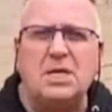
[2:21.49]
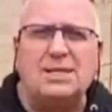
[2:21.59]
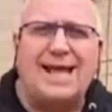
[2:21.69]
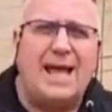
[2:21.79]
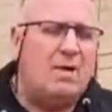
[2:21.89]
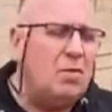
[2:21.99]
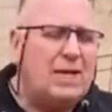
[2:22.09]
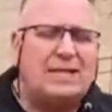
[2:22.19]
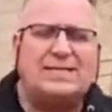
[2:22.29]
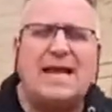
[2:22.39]

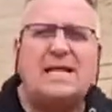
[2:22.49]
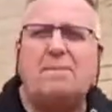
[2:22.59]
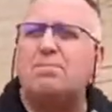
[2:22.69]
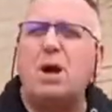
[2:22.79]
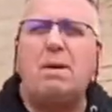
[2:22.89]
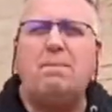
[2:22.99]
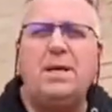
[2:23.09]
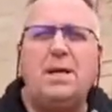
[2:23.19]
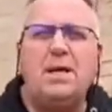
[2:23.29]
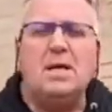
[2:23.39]
They said that
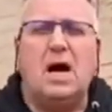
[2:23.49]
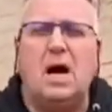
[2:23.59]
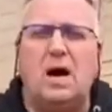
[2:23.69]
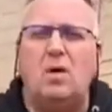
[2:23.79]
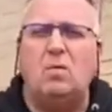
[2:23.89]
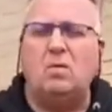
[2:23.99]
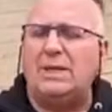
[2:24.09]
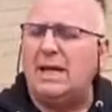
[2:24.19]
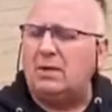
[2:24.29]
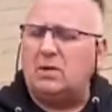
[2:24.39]
probably
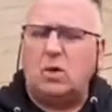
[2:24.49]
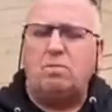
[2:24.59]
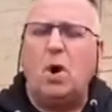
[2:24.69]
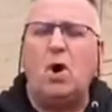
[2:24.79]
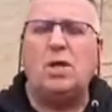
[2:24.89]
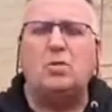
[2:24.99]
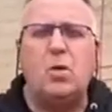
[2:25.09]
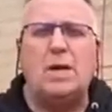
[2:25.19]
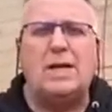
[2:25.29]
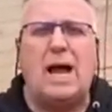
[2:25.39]
to Poland
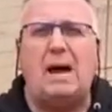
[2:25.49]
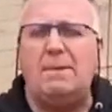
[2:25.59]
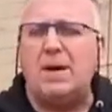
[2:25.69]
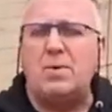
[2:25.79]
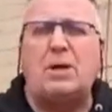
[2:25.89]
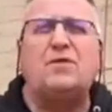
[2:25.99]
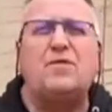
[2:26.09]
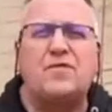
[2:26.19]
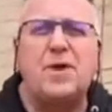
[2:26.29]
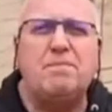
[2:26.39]
will come around
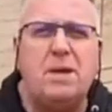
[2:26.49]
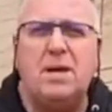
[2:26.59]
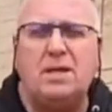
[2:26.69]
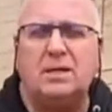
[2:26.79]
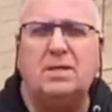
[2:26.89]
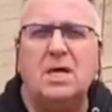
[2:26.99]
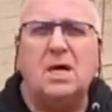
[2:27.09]
3 million